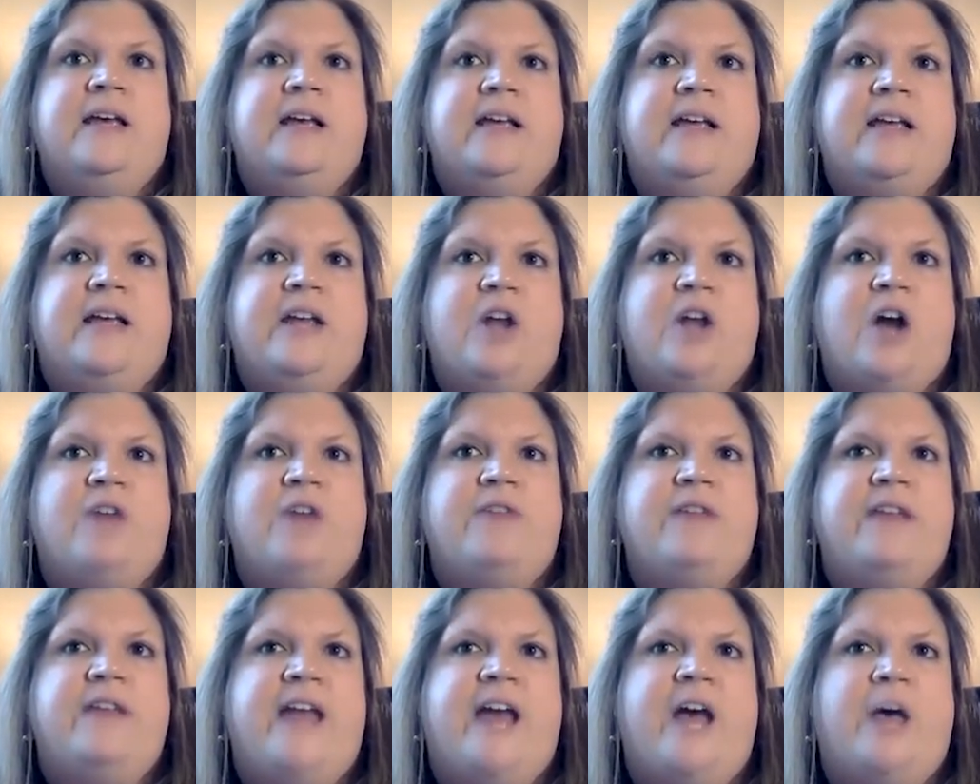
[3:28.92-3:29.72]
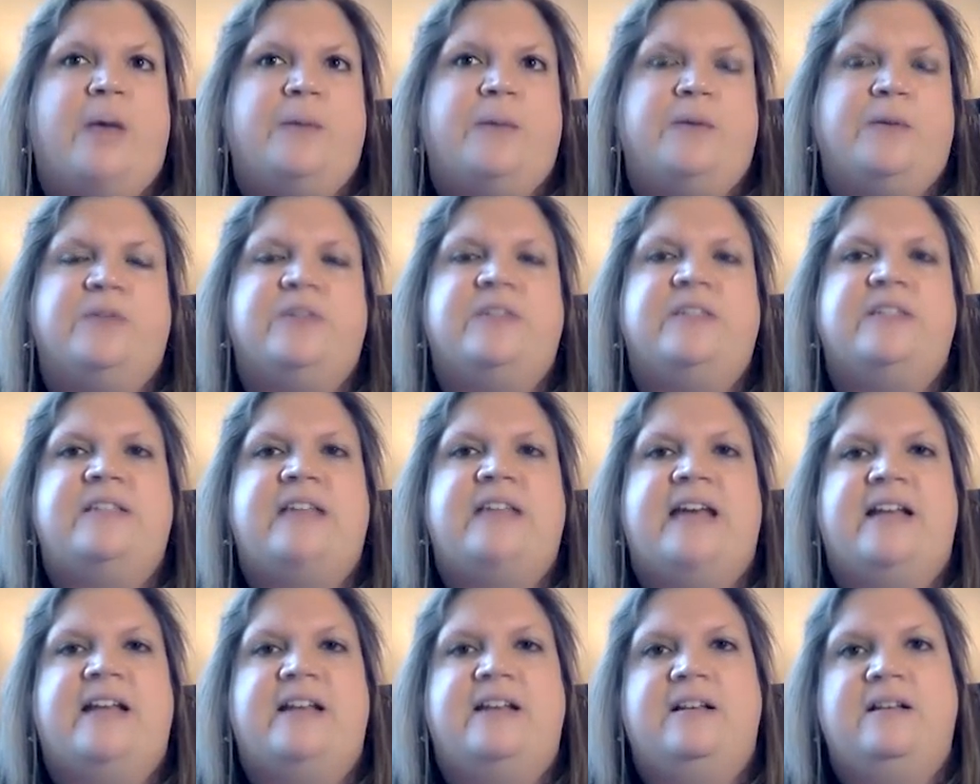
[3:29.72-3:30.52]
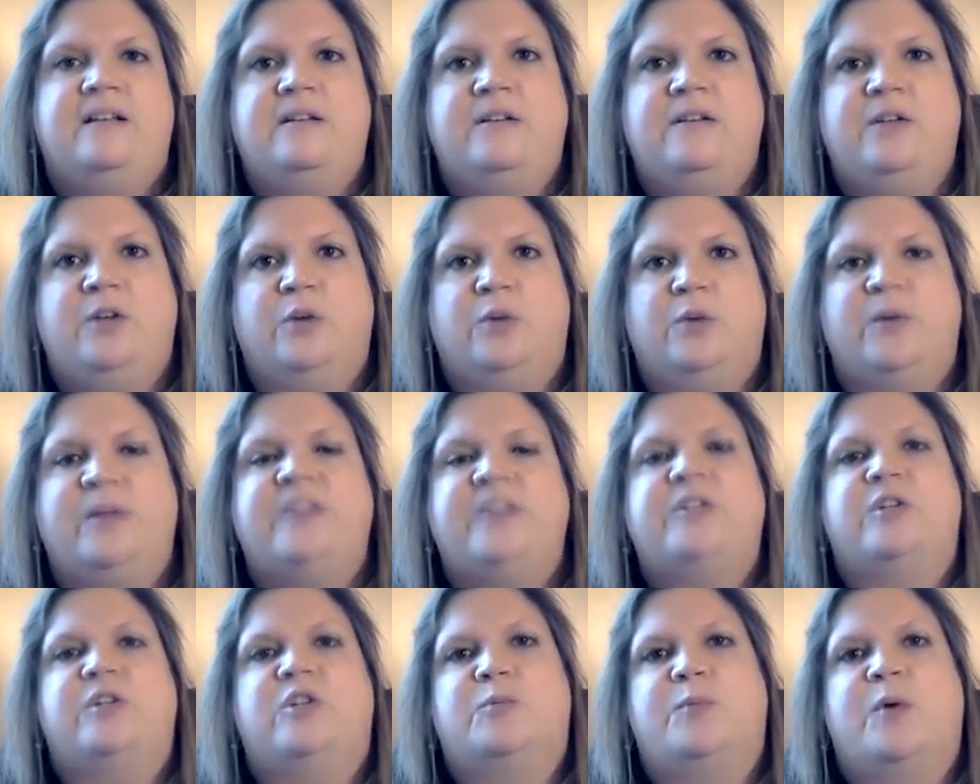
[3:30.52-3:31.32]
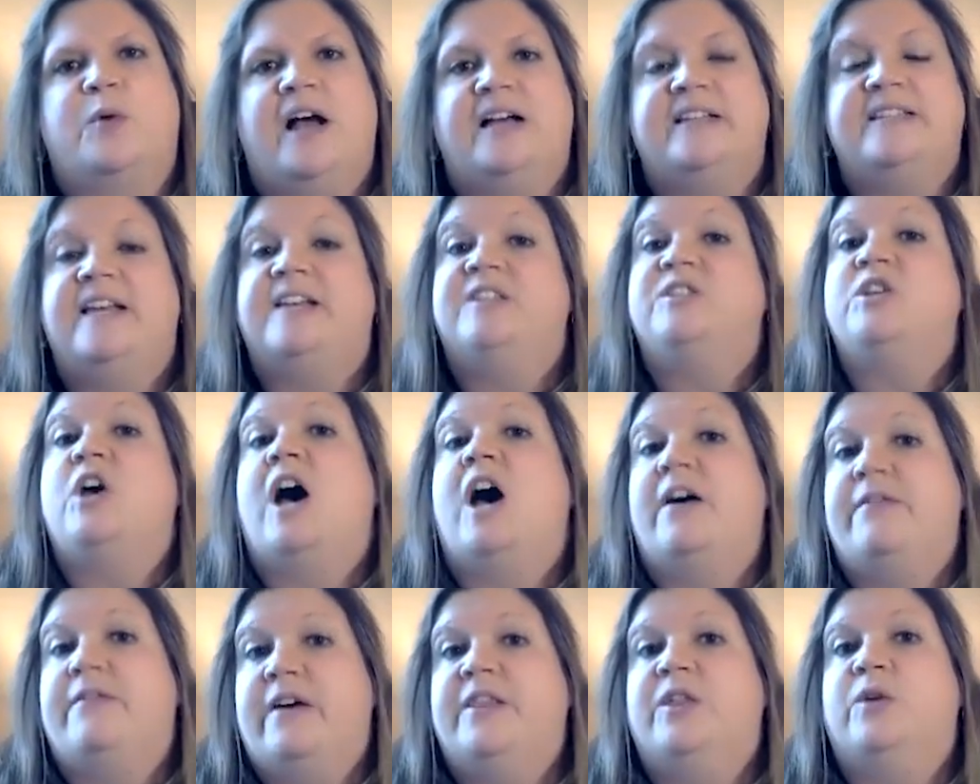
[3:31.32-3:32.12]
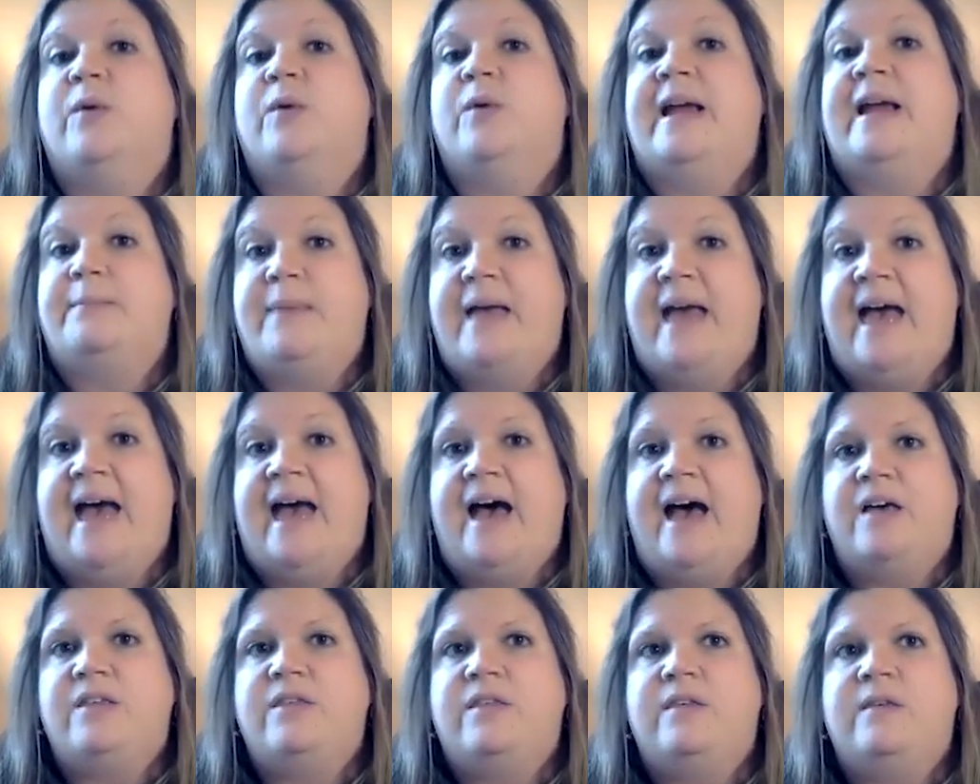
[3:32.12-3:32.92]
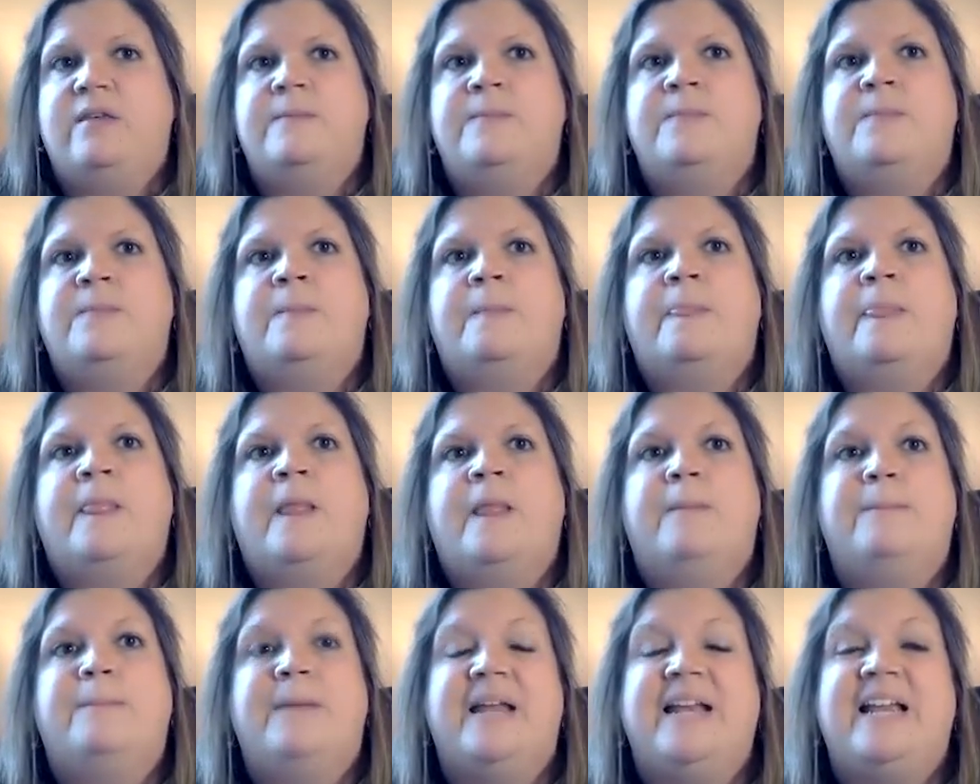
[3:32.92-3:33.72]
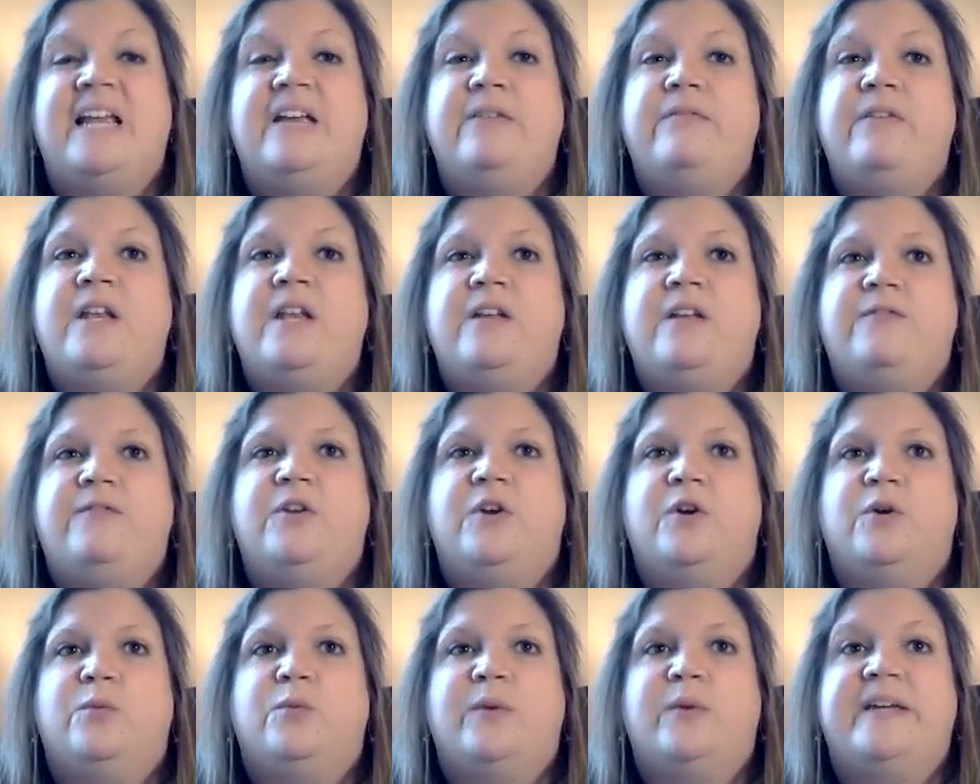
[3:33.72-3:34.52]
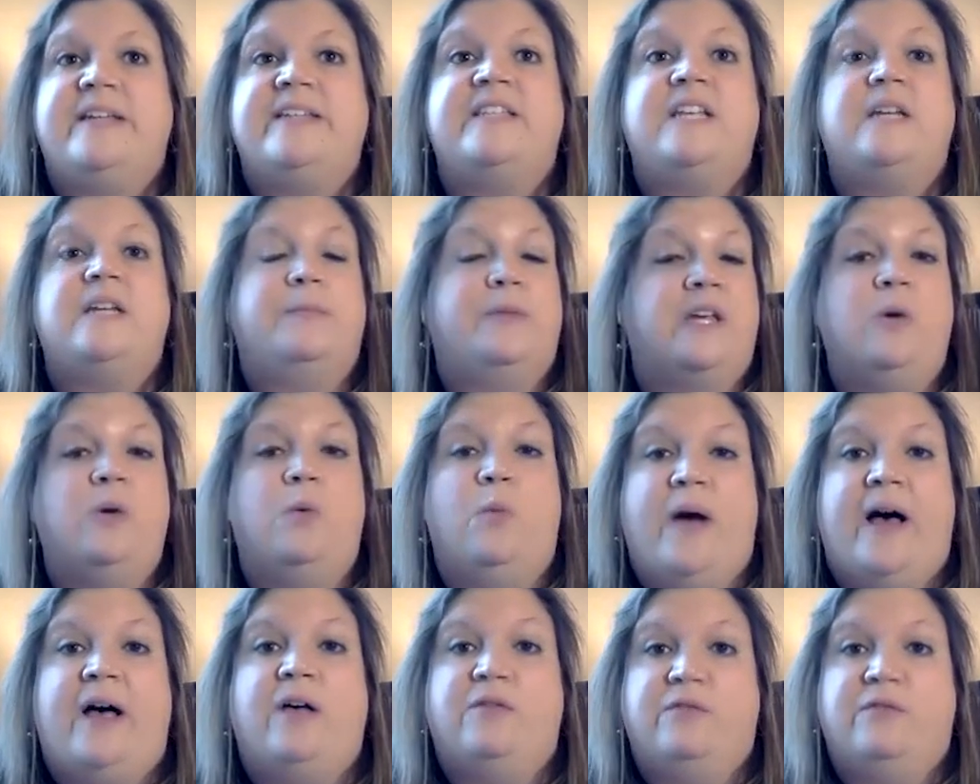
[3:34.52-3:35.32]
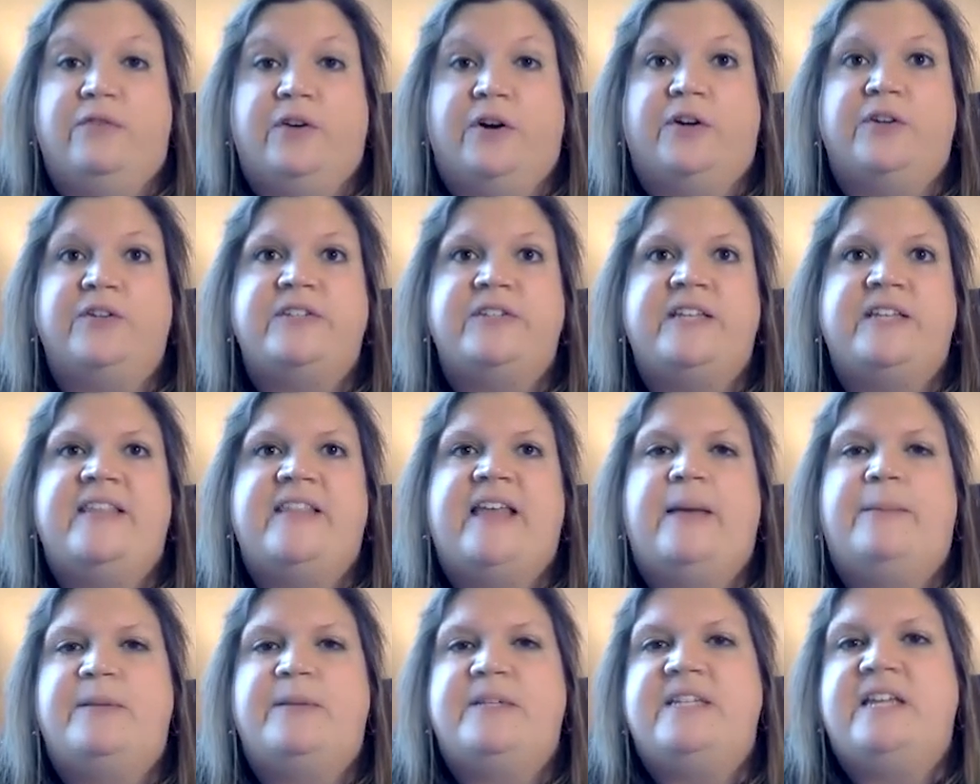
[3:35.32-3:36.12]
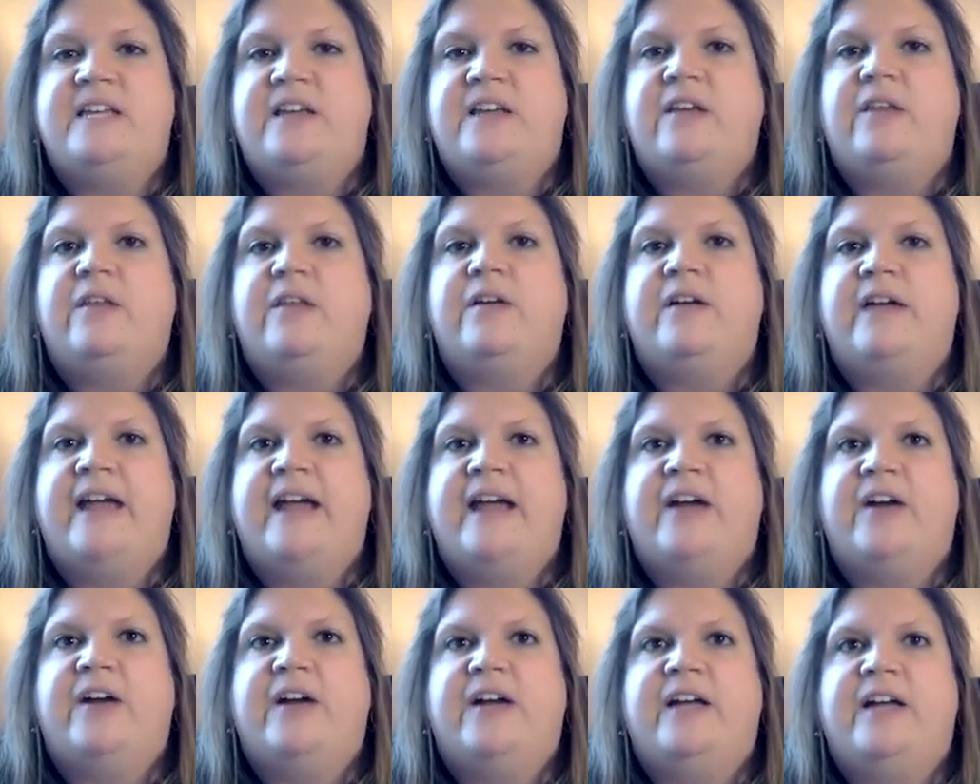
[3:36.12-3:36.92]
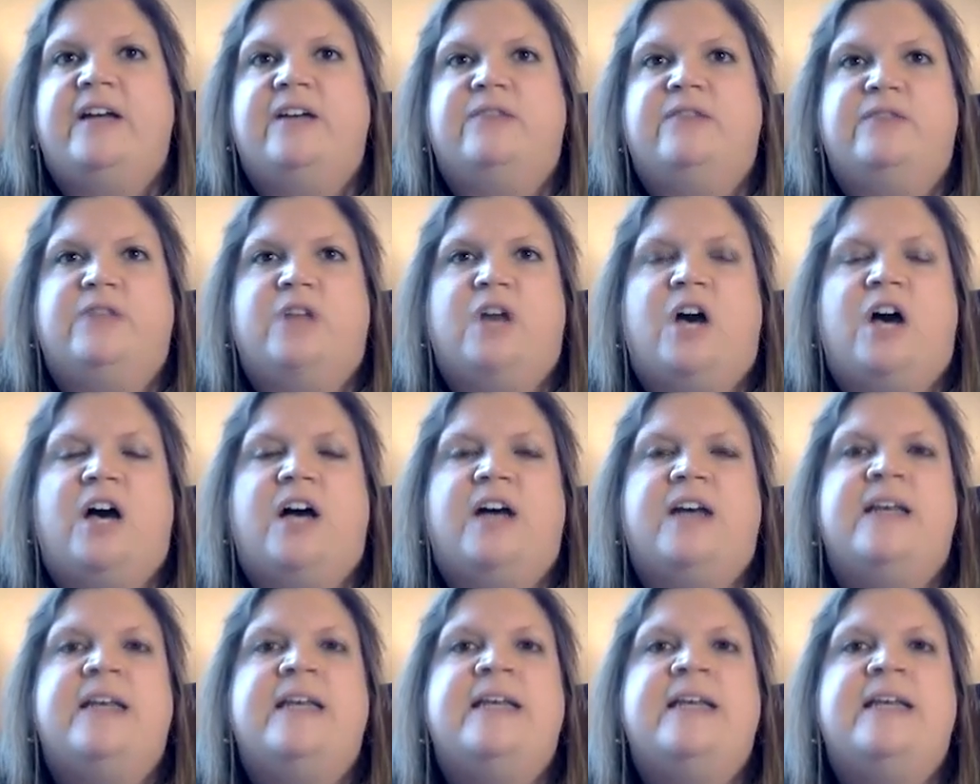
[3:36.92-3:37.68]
can often help you set your research process off on the right path. But even if you're reasonably well versed in that particular area of law,